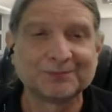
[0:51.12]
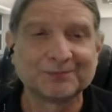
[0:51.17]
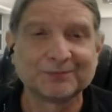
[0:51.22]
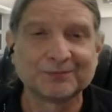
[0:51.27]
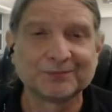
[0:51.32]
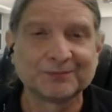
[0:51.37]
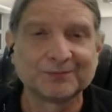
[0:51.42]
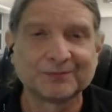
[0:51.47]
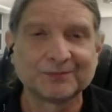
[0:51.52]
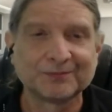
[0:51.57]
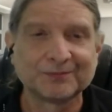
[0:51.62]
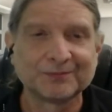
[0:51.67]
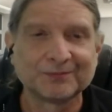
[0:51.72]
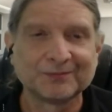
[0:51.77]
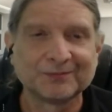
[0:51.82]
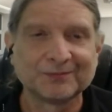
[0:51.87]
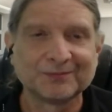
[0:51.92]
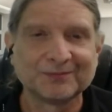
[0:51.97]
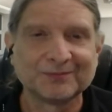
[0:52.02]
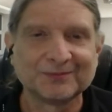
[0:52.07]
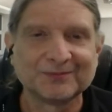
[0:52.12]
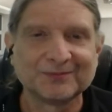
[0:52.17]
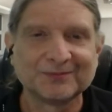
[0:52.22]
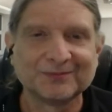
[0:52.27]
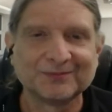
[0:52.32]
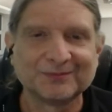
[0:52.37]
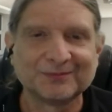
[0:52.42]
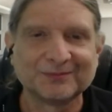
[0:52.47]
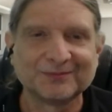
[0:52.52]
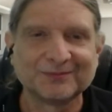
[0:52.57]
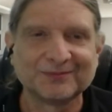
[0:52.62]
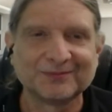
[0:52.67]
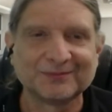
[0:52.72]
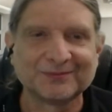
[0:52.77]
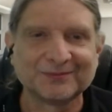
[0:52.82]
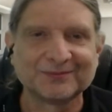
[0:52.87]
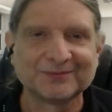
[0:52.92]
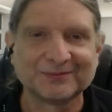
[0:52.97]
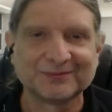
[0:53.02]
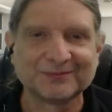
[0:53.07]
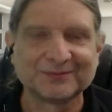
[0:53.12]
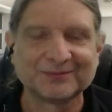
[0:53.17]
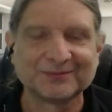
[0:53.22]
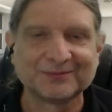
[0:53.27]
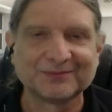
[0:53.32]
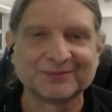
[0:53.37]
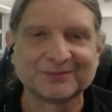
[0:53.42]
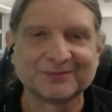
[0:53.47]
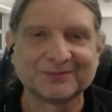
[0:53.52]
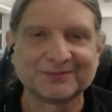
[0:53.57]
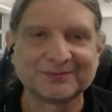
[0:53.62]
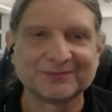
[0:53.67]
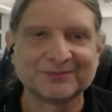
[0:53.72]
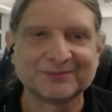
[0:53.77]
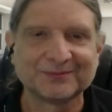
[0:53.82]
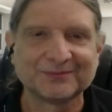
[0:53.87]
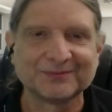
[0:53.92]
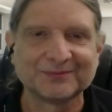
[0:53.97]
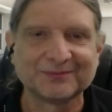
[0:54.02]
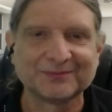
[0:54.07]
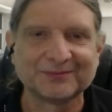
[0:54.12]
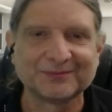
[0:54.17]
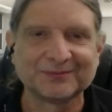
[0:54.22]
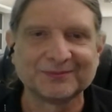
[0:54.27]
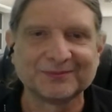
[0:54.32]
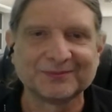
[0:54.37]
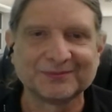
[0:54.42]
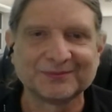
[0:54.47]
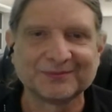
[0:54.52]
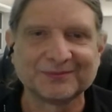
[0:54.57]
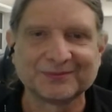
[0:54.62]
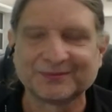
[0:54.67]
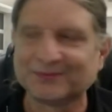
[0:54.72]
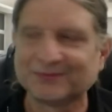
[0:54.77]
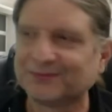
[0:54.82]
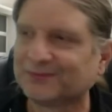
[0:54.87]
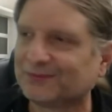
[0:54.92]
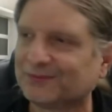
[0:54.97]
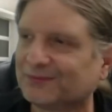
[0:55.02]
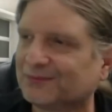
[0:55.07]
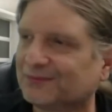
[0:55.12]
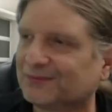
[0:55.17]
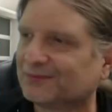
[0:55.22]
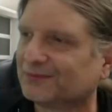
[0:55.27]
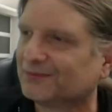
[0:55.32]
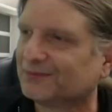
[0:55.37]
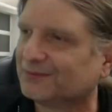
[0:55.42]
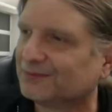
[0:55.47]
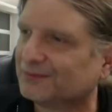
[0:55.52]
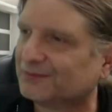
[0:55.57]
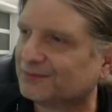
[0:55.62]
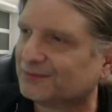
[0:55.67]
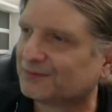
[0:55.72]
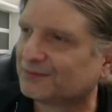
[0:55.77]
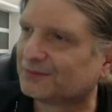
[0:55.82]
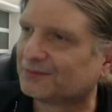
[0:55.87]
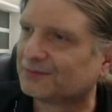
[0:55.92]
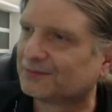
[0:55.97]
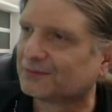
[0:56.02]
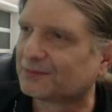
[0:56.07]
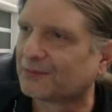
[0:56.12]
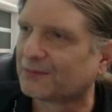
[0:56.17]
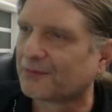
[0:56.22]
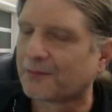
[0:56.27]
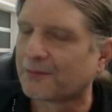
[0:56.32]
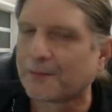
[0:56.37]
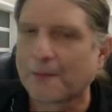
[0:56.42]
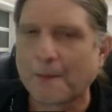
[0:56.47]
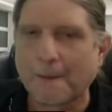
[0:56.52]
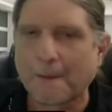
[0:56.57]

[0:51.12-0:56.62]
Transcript: [no speech]